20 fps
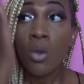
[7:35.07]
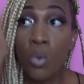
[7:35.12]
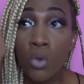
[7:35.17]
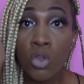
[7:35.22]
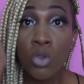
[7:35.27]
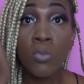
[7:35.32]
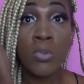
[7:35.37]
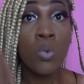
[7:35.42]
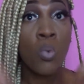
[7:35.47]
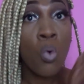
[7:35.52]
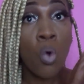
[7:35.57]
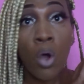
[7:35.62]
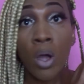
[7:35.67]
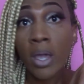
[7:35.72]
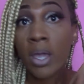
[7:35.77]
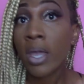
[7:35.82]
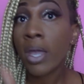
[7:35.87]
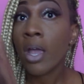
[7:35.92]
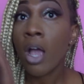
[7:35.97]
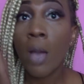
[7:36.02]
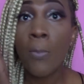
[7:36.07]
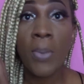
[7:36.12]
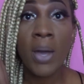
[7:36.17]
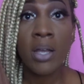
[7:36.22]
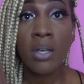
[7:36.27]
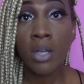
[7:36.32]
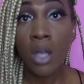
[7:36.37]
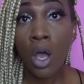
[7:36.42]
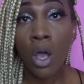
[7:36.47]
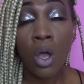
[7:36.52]
You'll be walking up
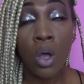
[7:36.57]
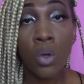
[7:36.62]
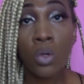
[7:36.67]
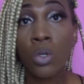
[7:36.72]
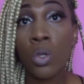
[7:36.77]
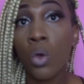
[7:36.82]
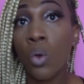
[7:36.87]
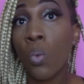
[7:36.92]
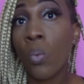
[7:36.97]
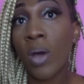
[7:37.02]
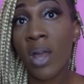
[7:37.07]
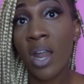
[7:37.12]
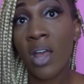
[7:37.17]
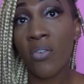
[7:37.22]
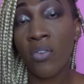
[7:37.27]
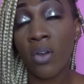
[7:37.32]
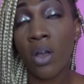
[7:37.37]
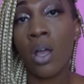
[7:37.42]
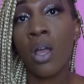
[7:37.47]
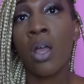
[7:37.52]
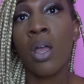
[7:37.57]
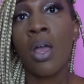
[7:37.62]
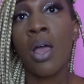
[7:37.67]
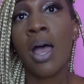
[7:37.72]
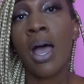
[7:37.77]
and down, whatever.